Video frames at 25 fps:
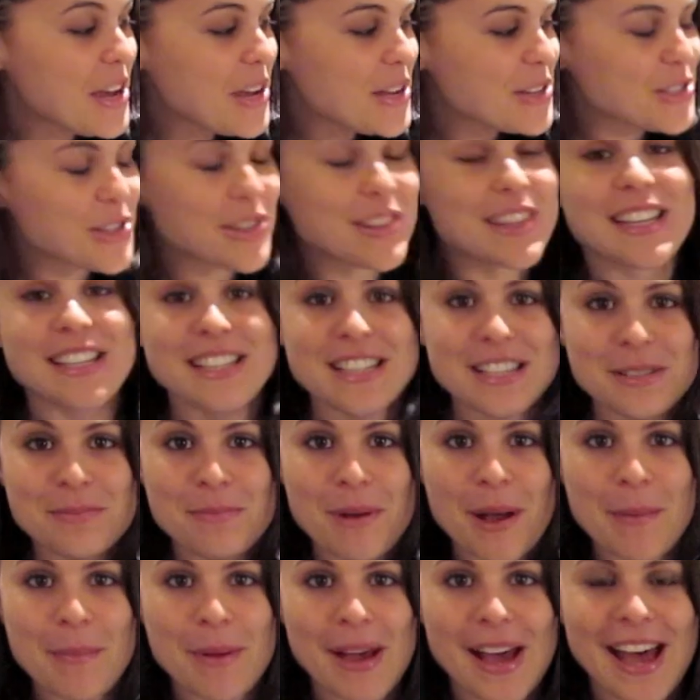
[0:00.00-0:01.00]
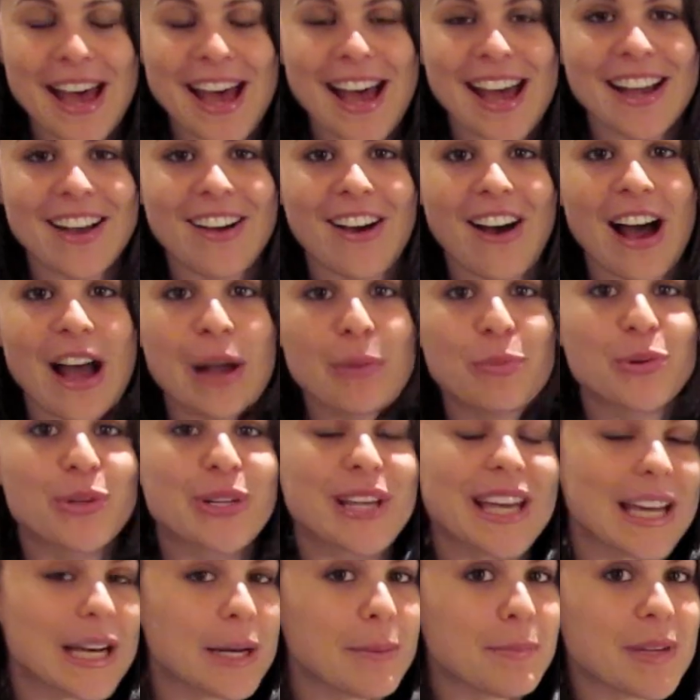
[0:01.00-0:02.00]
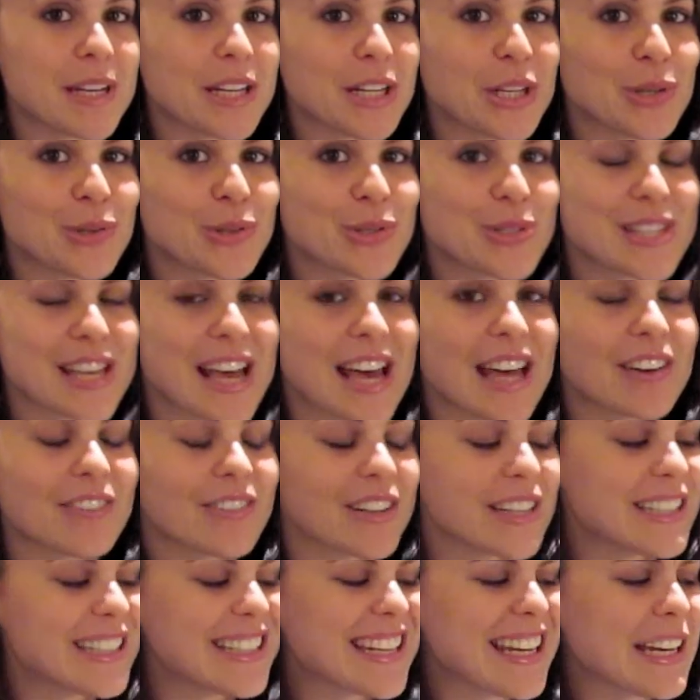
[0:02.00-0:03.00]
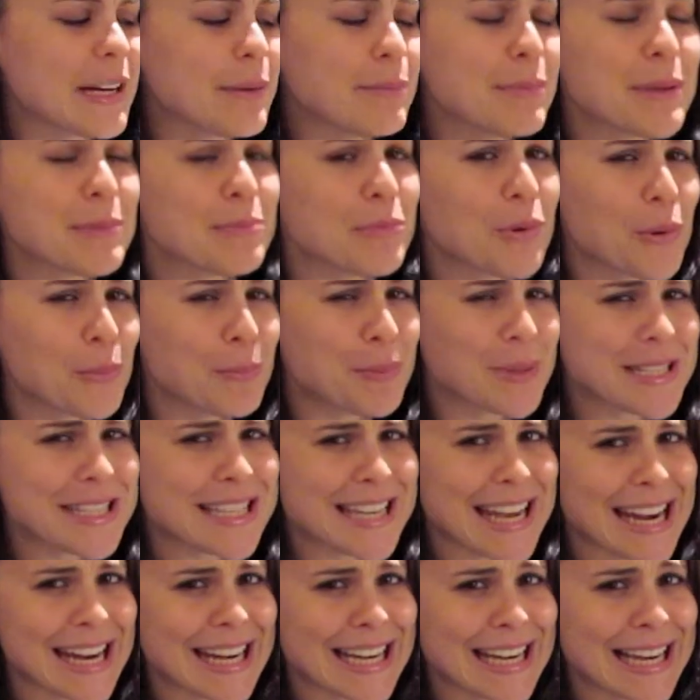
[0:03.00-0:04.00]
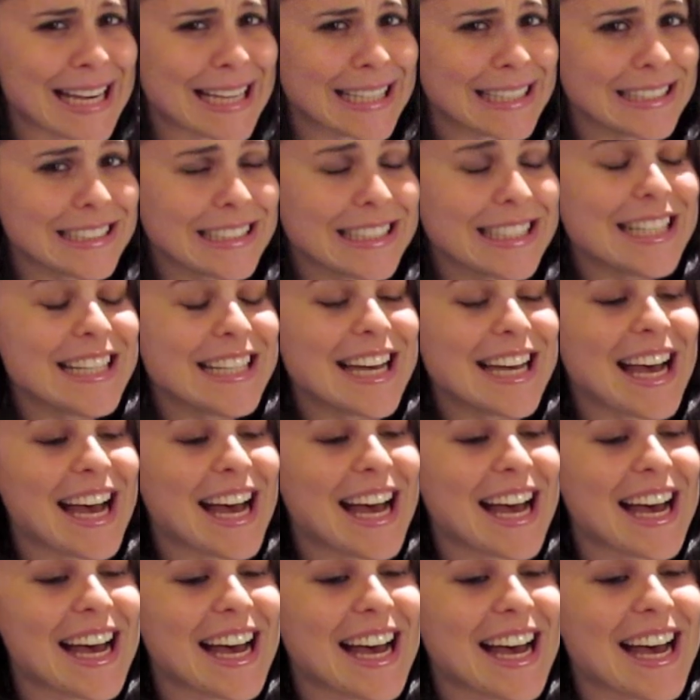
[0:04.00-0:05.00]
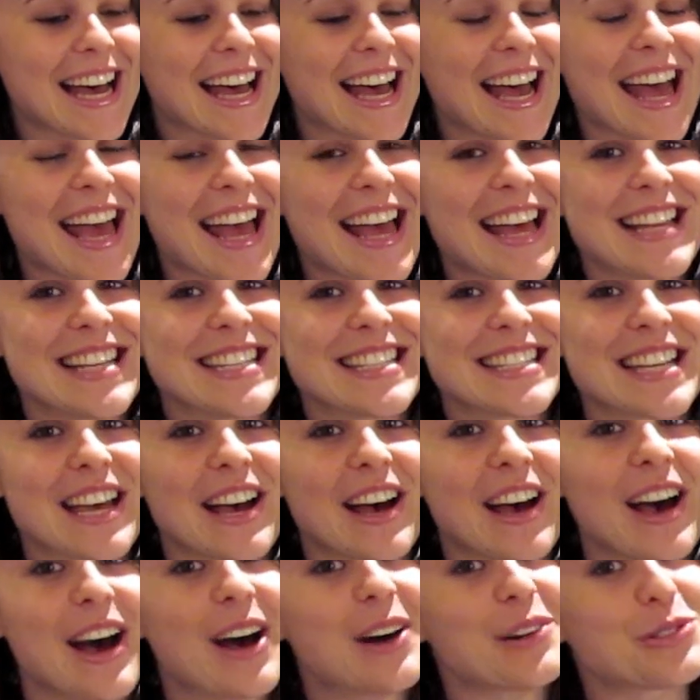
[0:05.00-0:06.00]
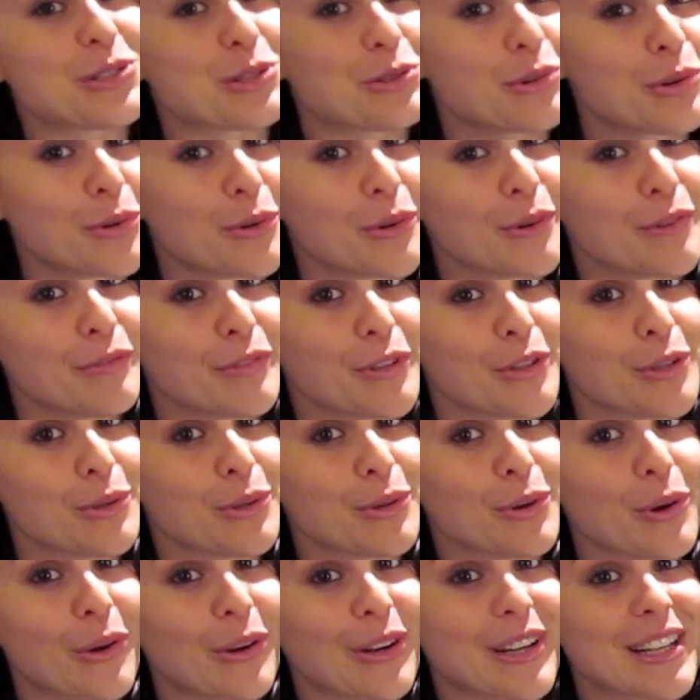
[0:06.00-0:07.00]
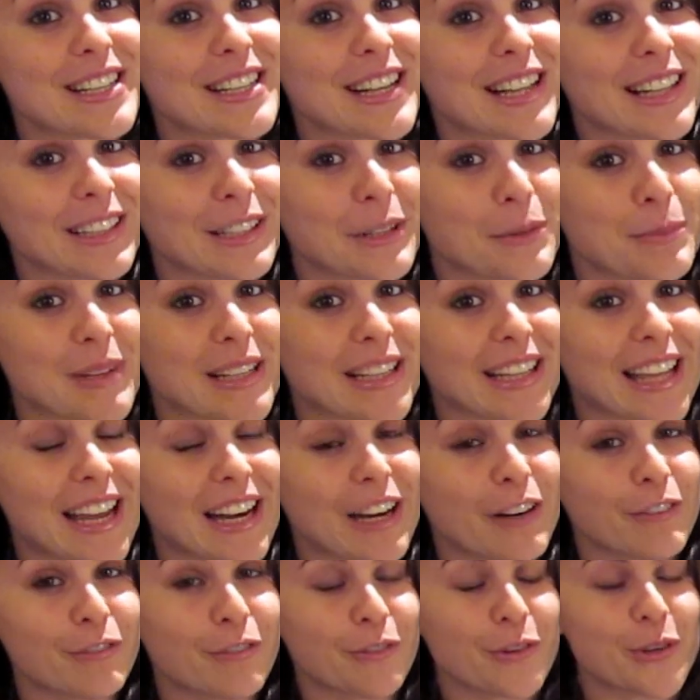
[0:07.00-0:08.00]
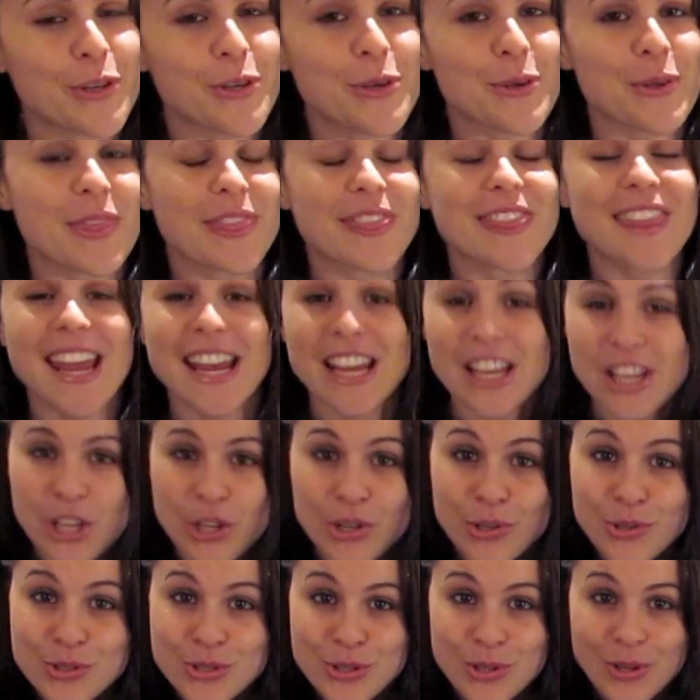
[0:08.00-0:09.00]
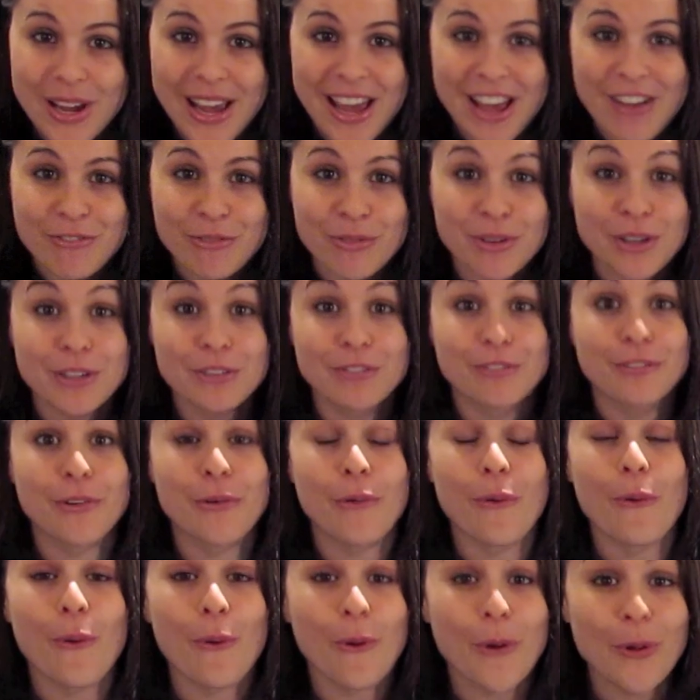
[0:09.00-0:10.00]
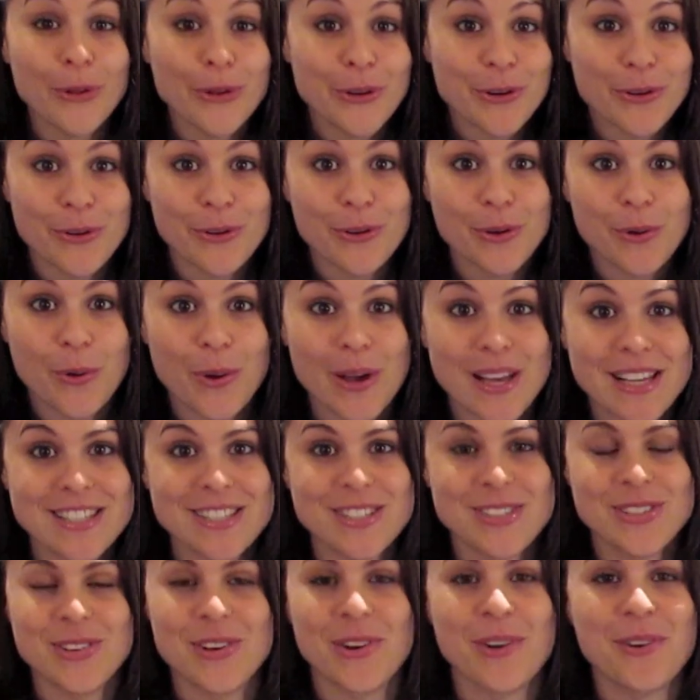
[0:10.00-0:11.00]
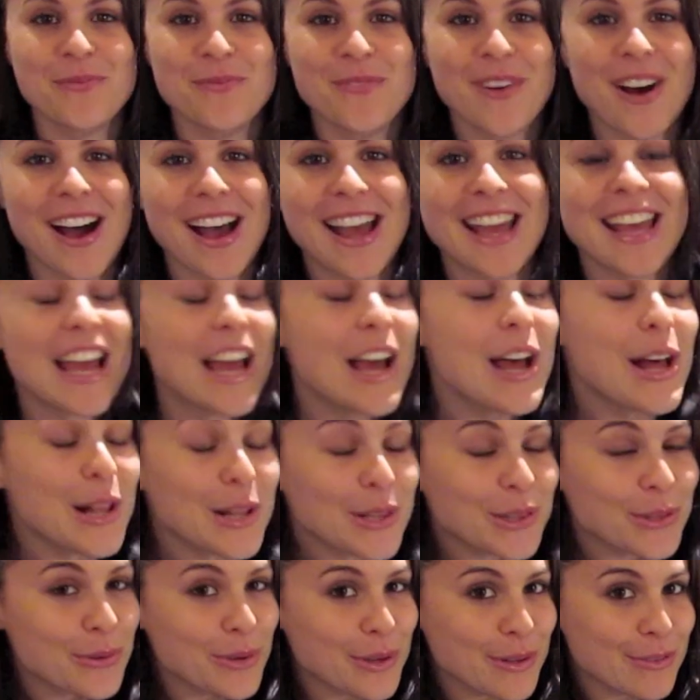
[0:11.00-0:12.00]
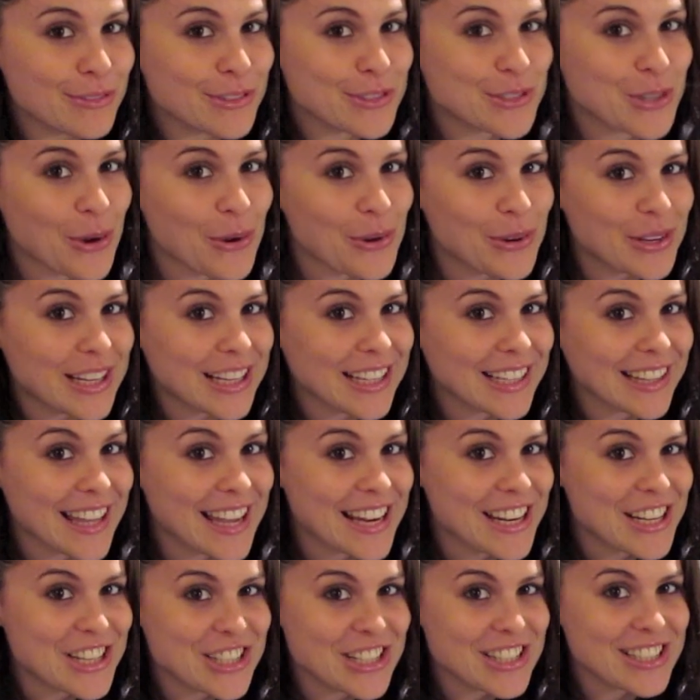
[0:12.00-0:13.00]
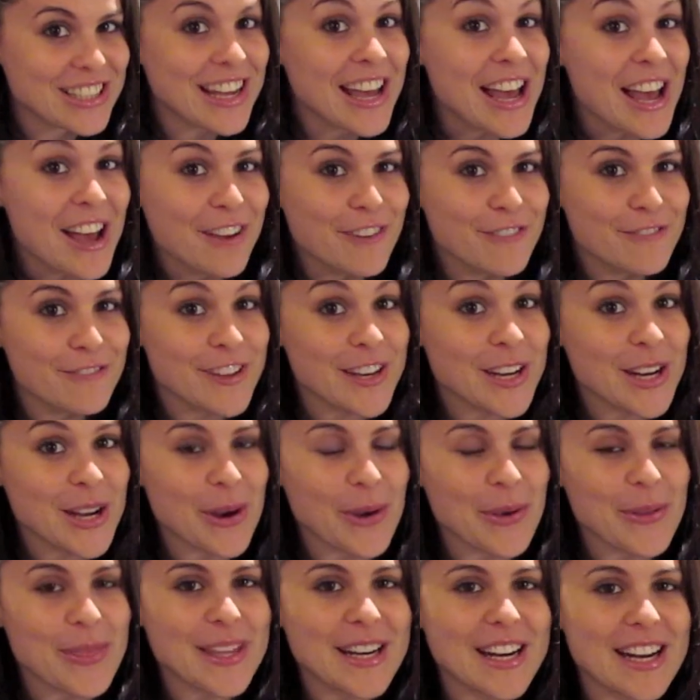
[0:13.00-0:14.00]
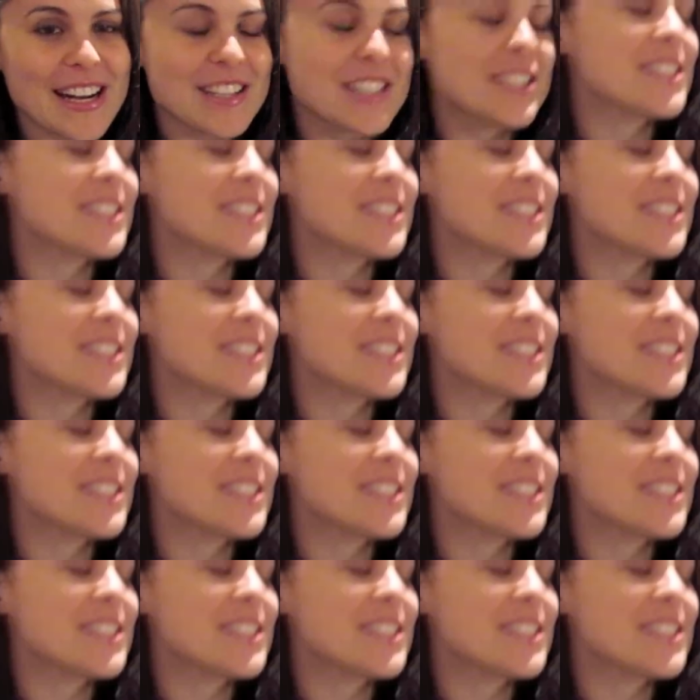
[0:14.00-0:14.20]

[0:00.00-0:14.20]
So this is my bag. I will get a bit of use out of it, get a bit more patina, uh, and uh, I'll do a review on it a little bit later for you. Thank you to everyone for all your requests on my Louis Vuitton collection video that I